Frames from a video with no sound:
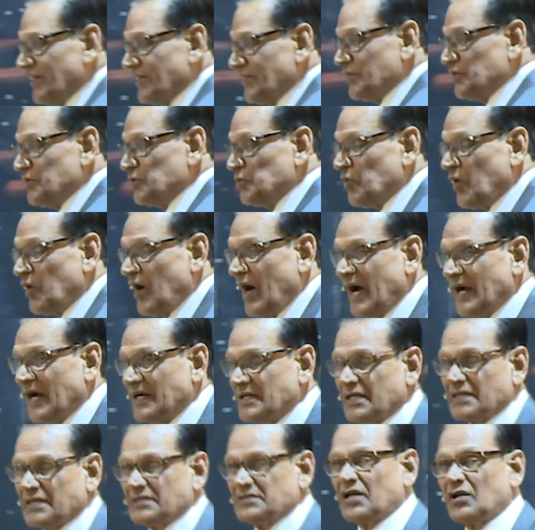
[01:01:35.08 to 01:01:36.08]
You are
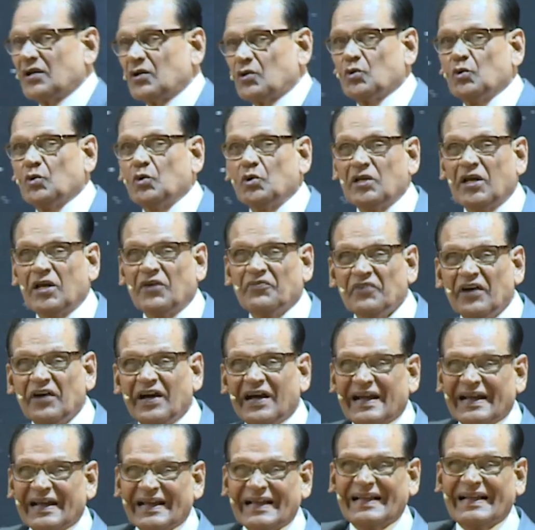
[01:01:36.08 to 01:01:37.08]
under the rule of
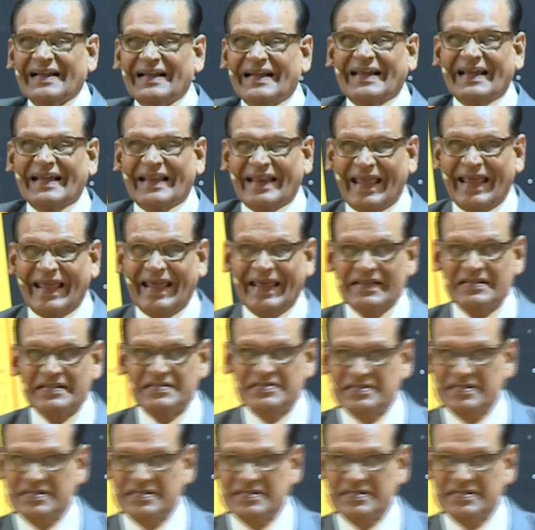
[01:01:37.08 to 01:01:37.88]
grace.